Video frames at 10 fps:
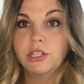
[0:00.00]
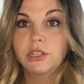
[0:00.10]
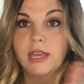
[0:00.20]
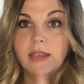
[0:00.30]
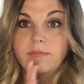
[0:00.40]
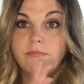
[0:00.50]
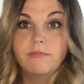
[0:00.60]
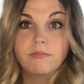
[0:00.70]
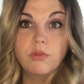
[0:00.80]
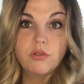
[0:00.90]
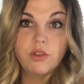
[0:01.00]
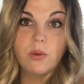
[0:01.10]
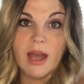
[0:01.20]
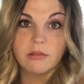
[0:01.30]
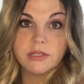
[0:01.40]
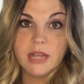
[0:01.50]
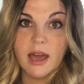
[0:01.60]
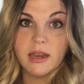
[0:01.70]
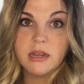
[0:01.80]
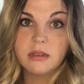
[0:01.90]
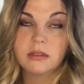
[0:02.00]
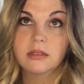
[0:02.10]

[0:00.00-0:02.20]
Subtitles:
they move you outside.